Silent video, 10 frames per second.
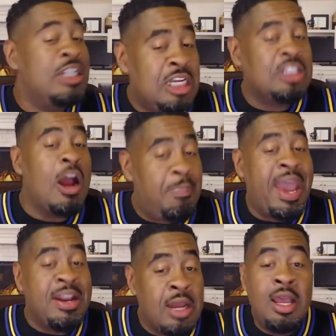She just starts
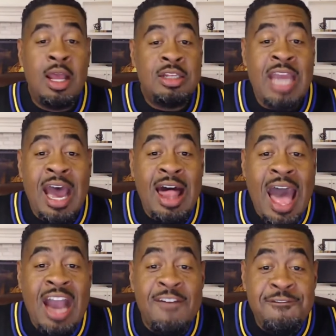patting her.
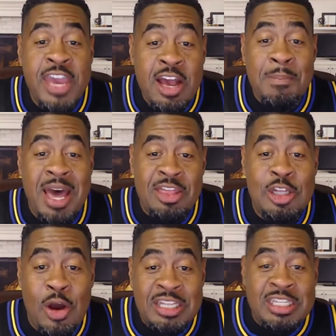Child, I could feel
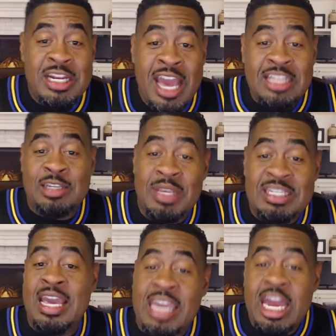Mother Doris sitting next to me
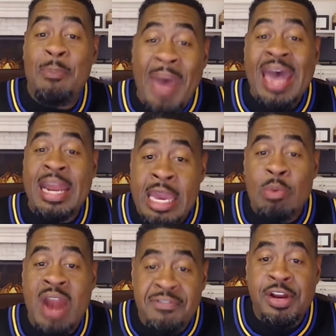saying, get up out of
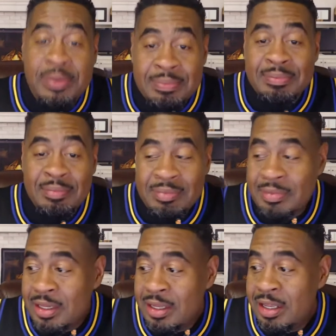here, Reverend.
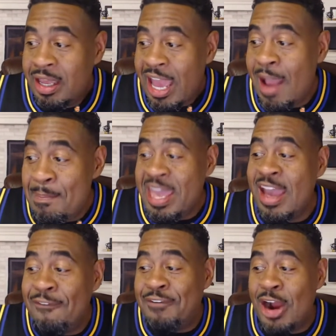And
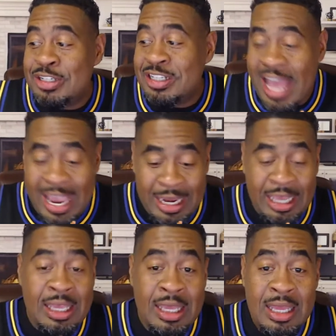me and First
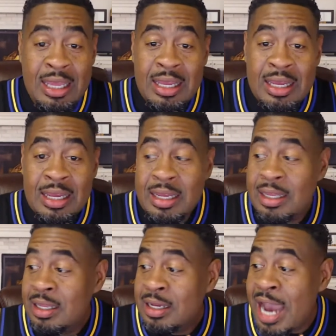Lady
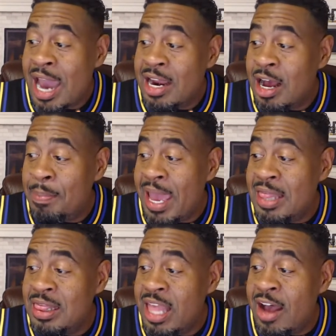got up
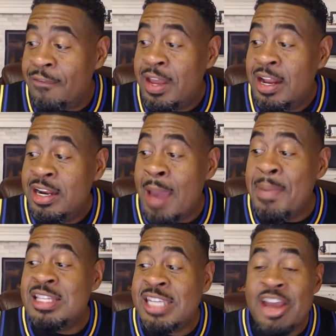and left.
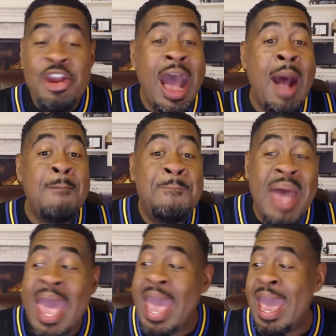Let me tell you how
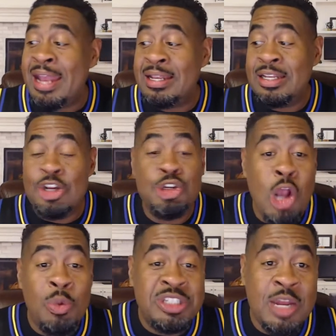bad the
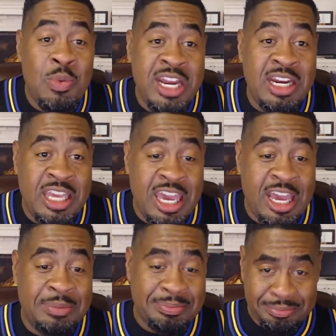show was getting ready to
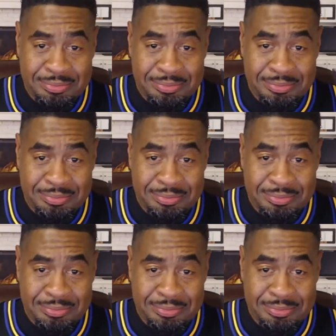get.